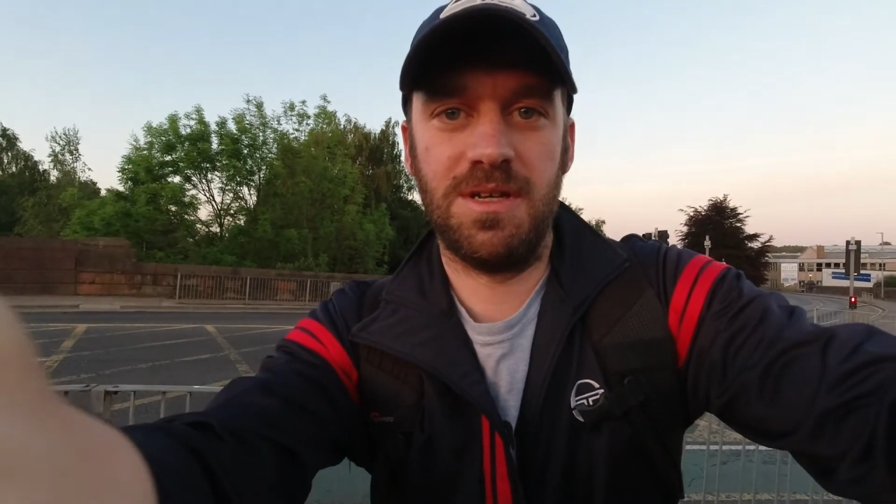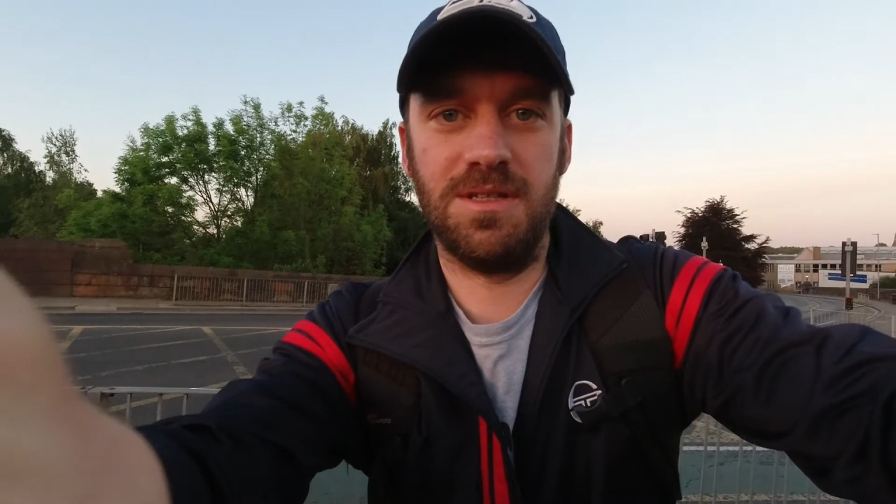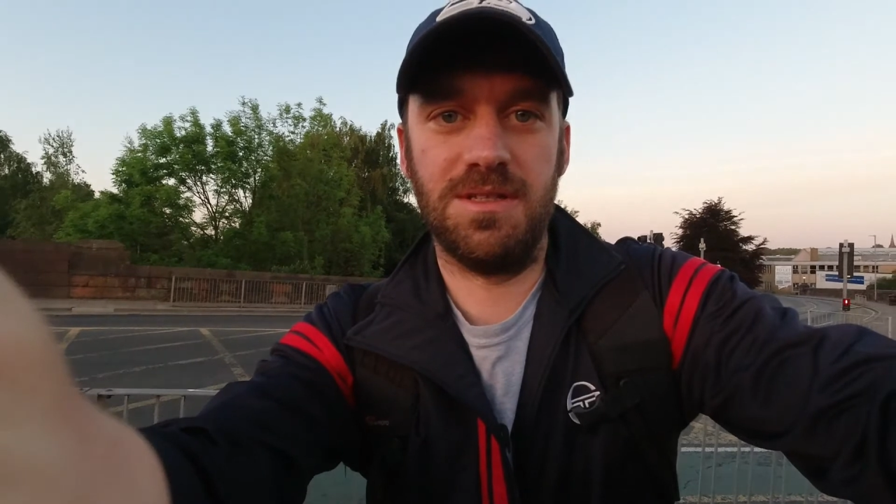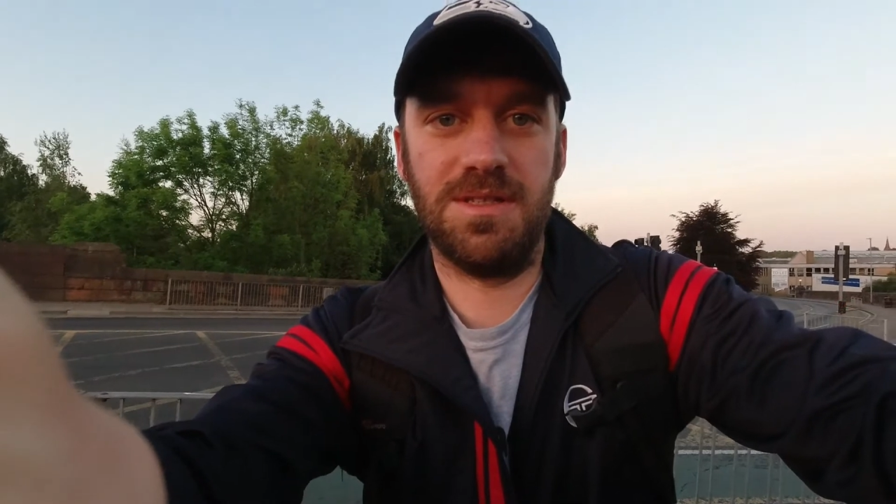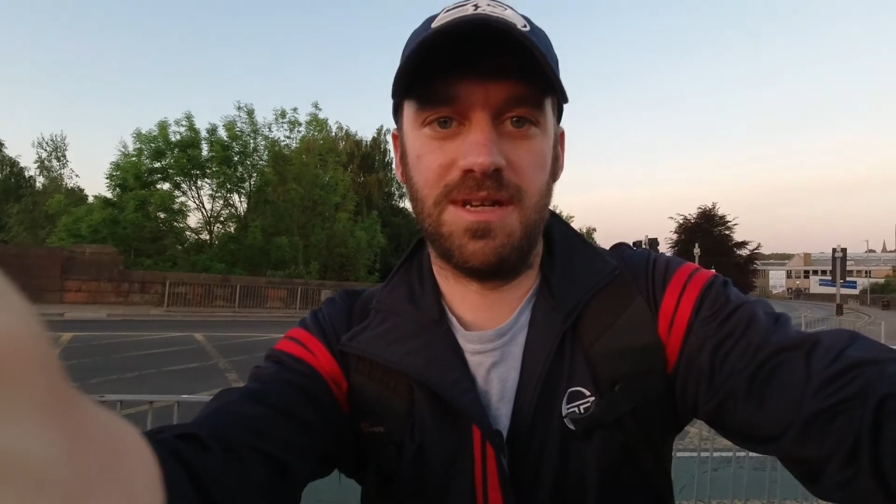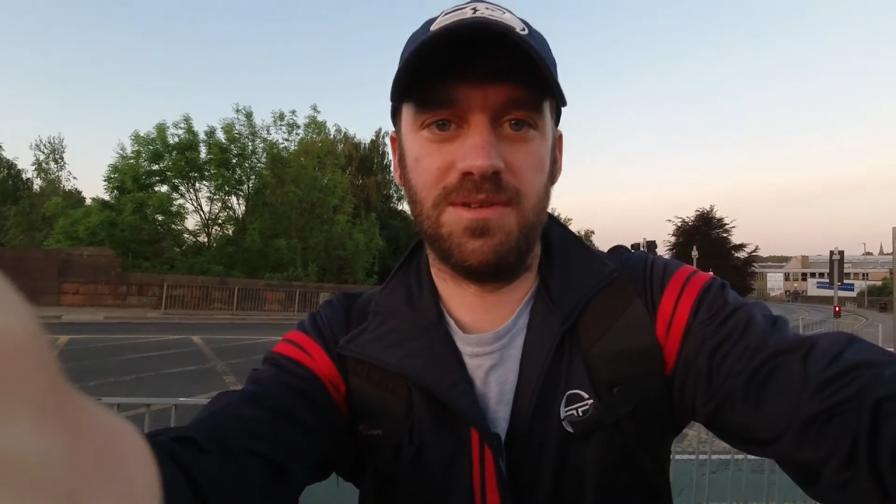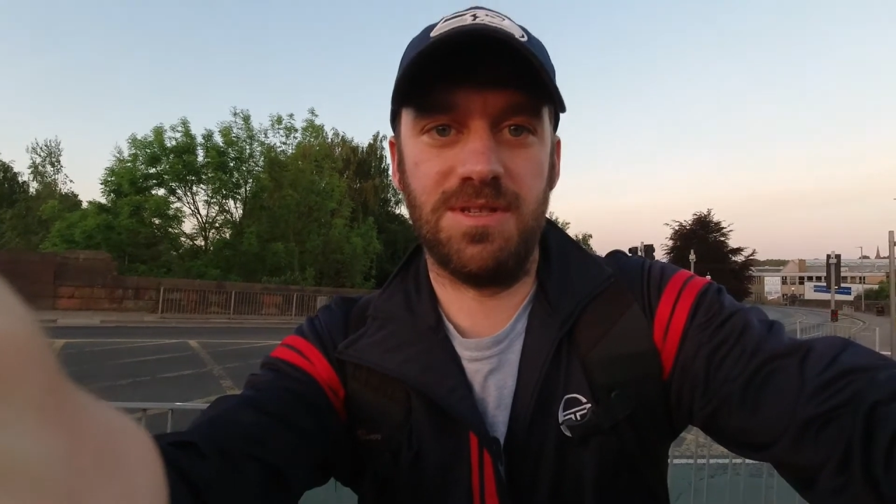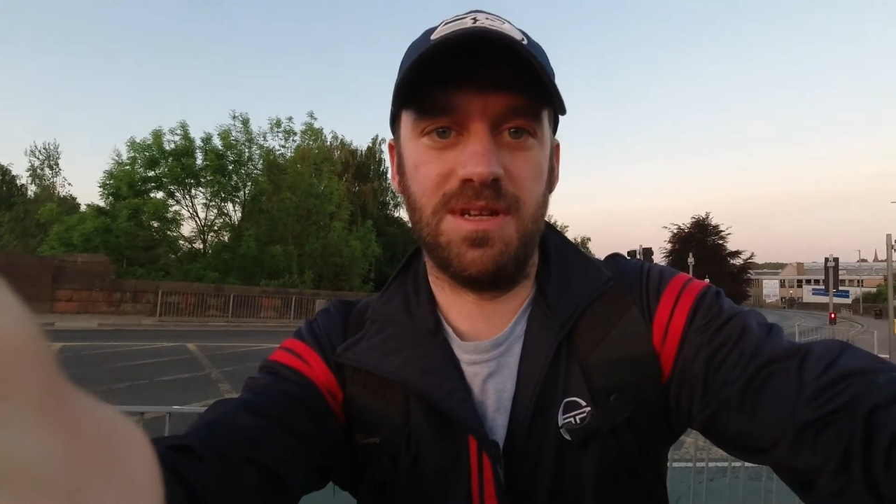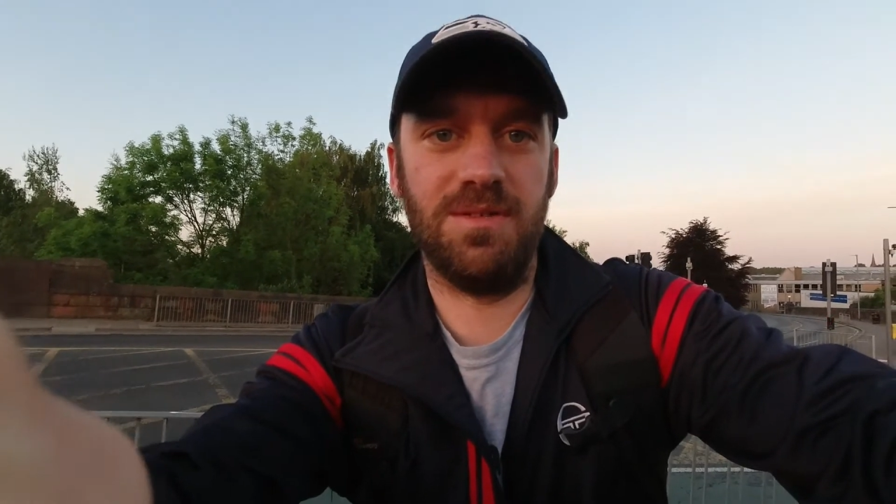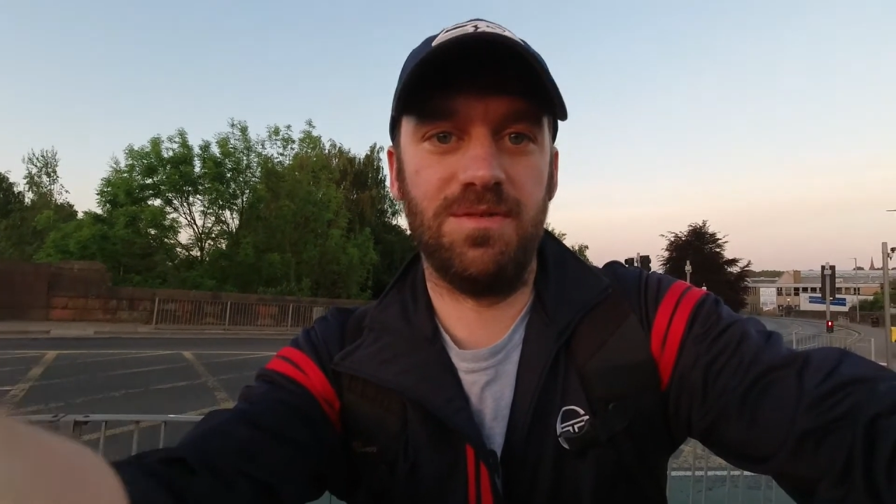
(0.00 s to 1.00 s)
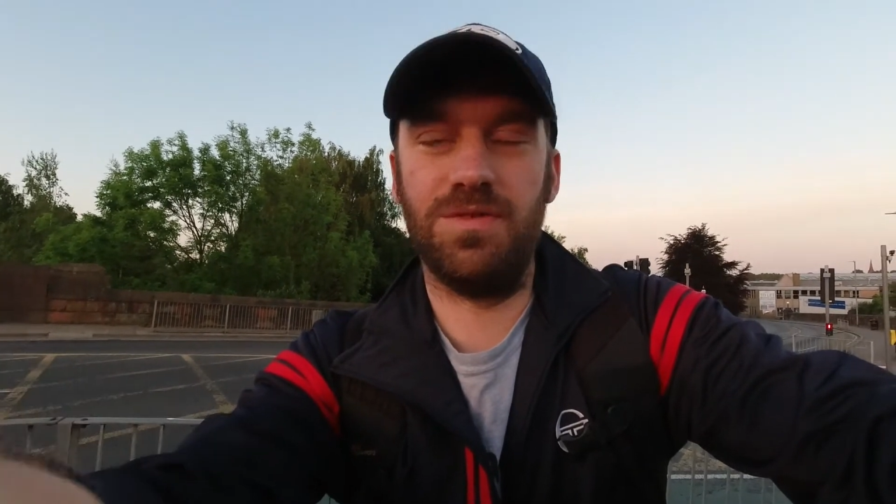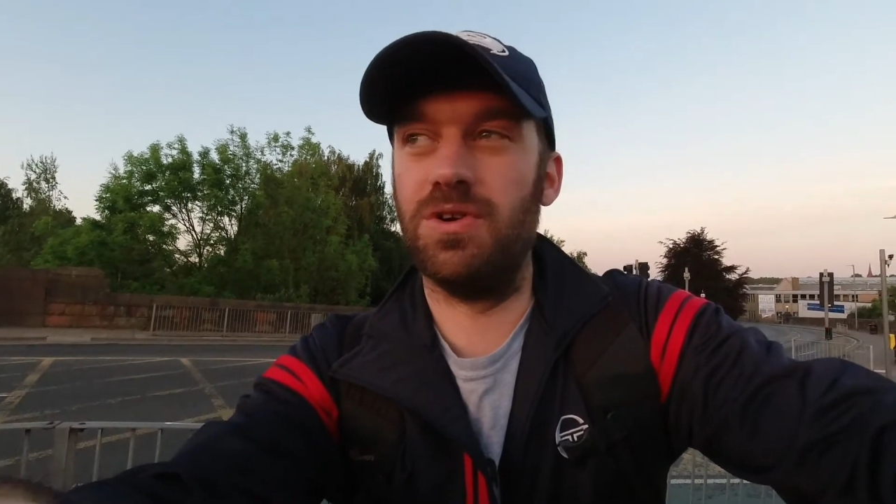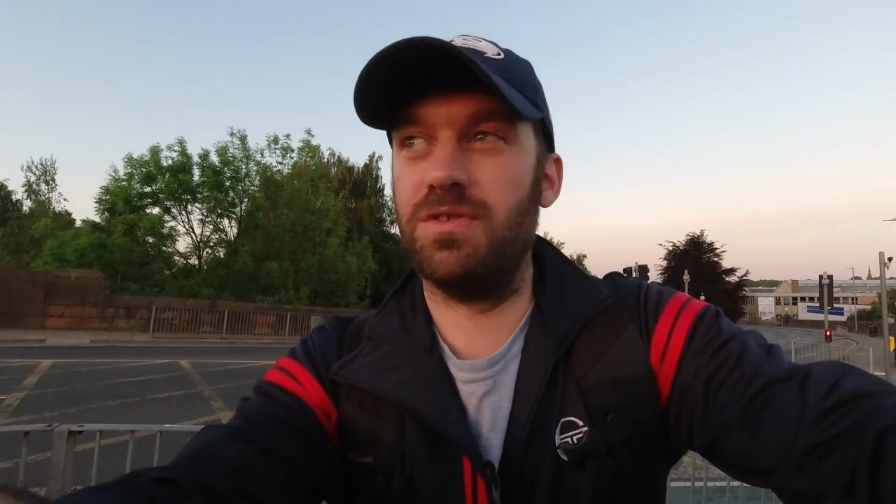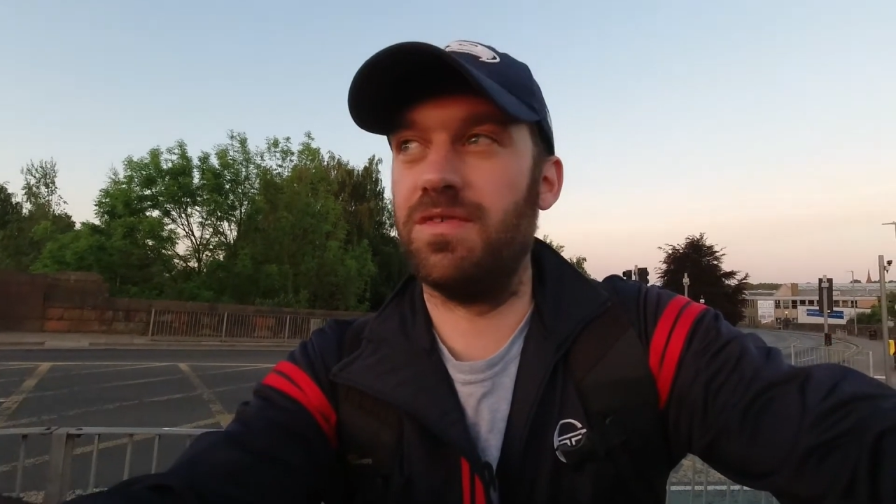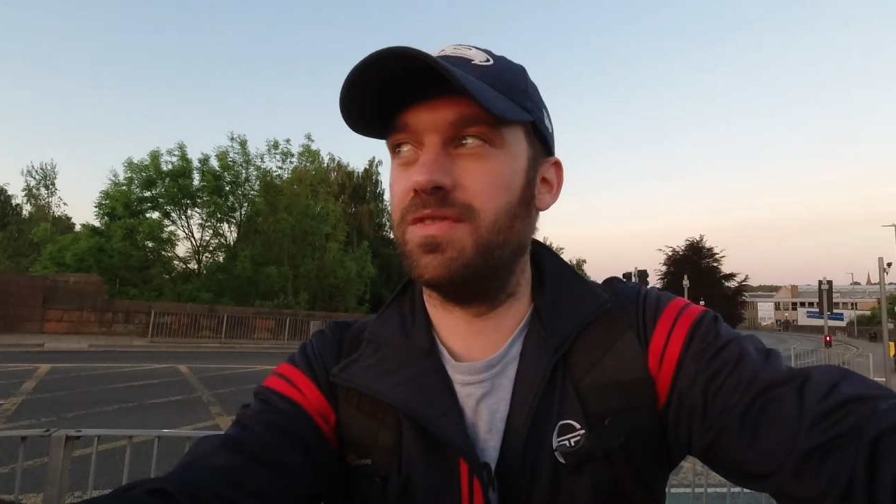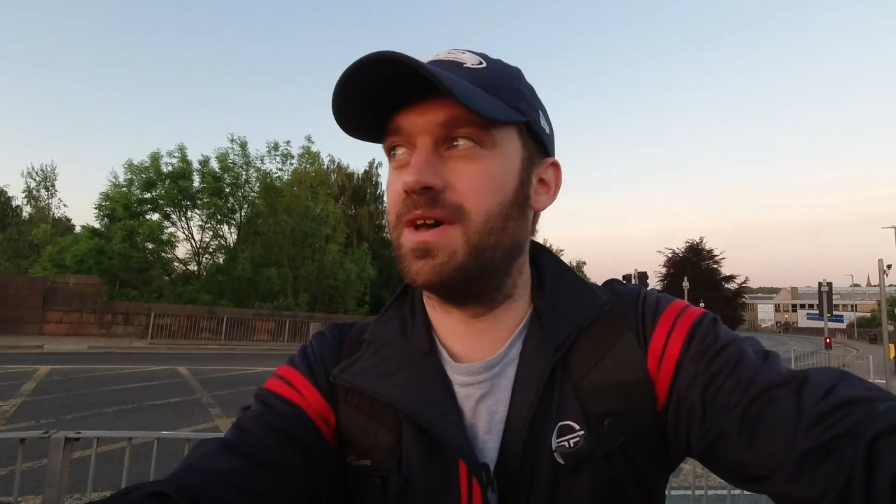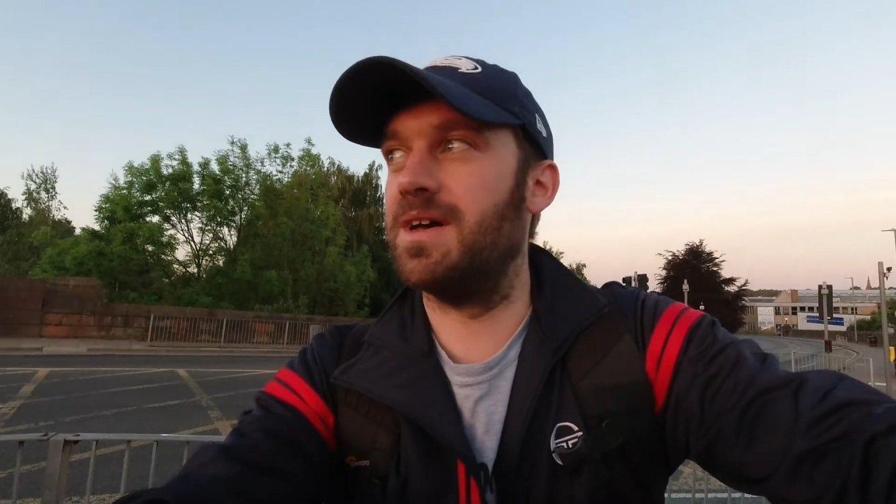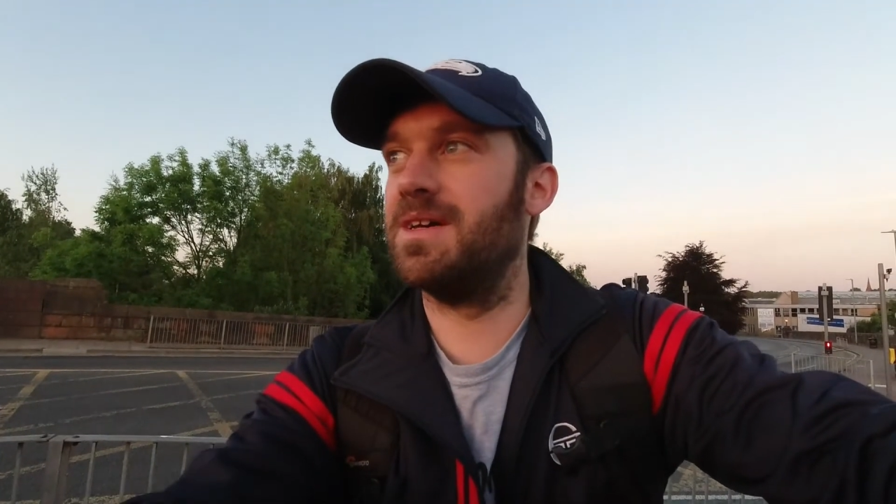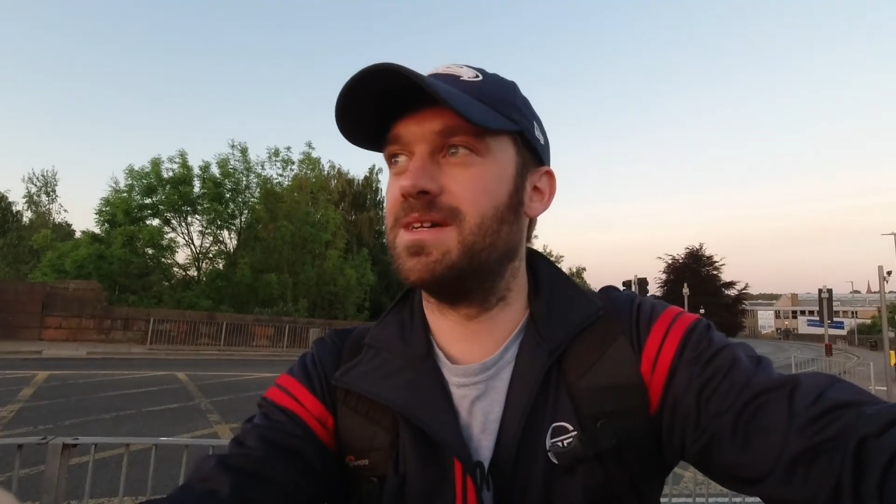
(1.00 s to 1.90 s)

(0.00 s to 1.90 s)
into the town centre and photograph that.